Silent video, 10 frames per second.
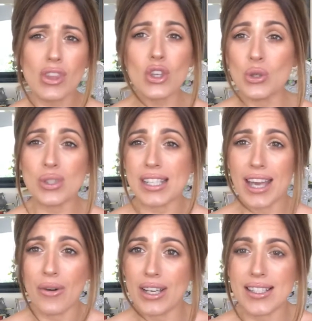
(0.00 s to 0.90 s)
You'll see
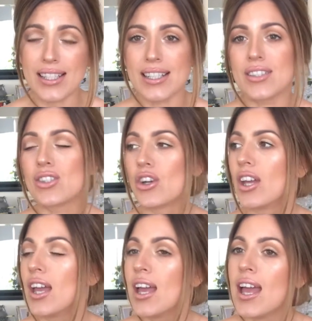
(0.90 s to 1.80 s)
how easy it is. So
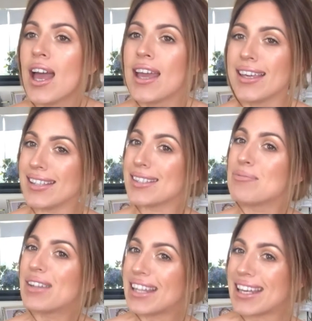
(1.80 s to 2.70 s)
yes,
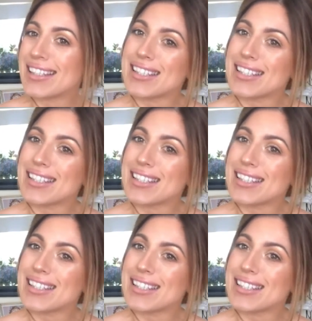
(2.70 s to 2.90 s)
please